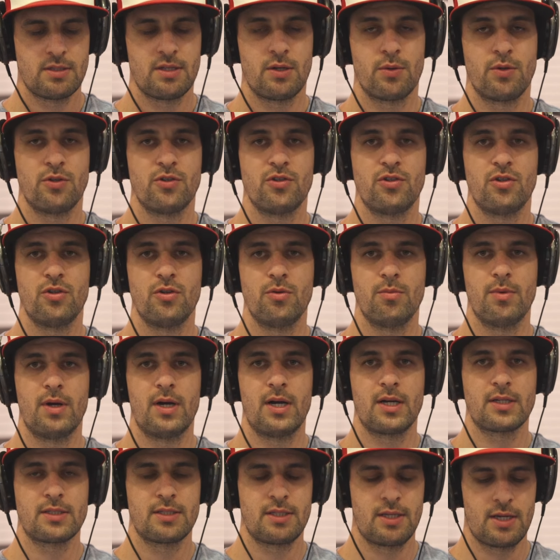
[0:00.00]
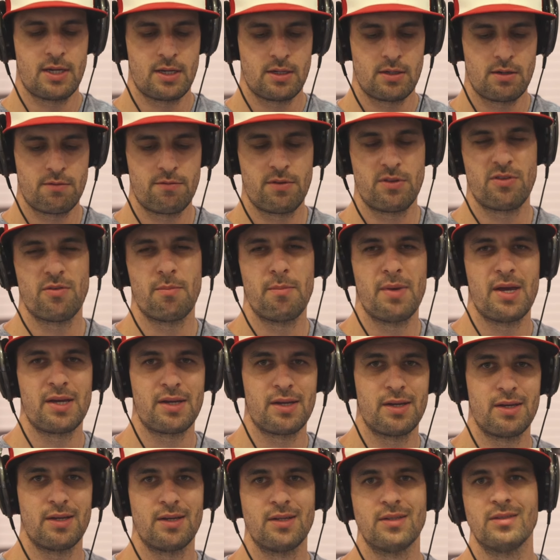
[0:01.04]
Series two box. Yeah, if it's
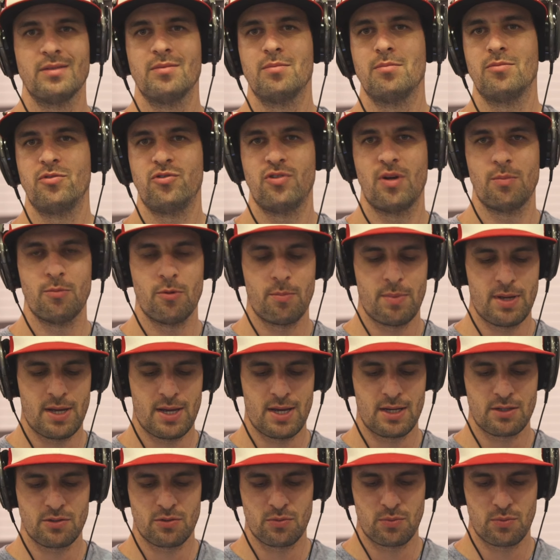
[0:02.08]
mega, jumbo packs,